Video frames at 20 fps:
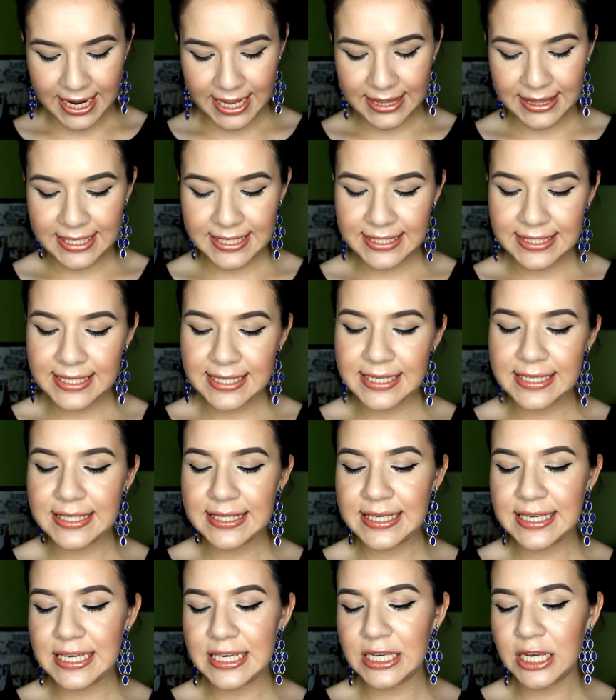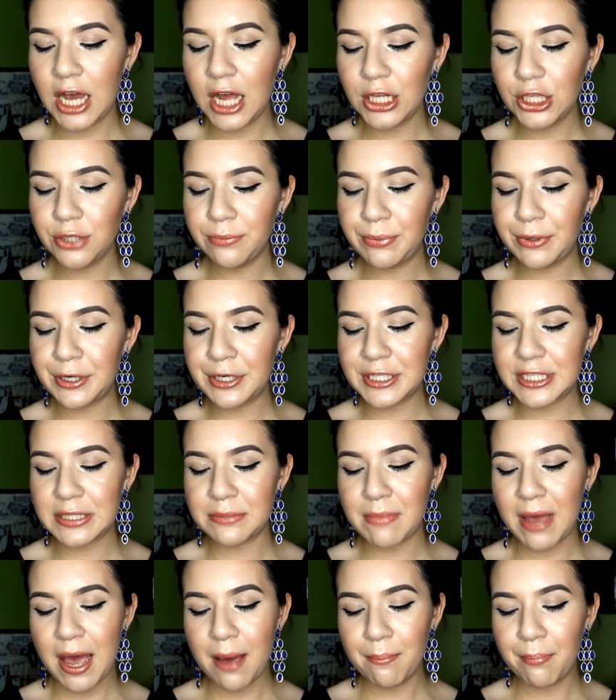and this is the Color
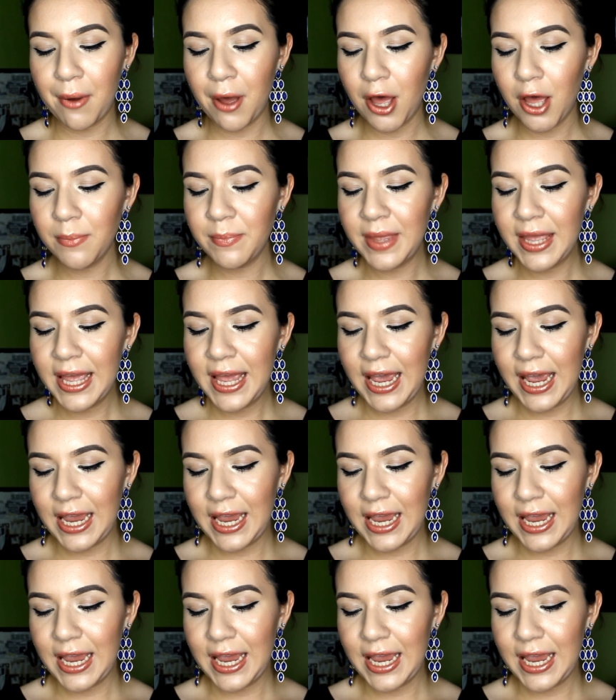Burst Matte Balm,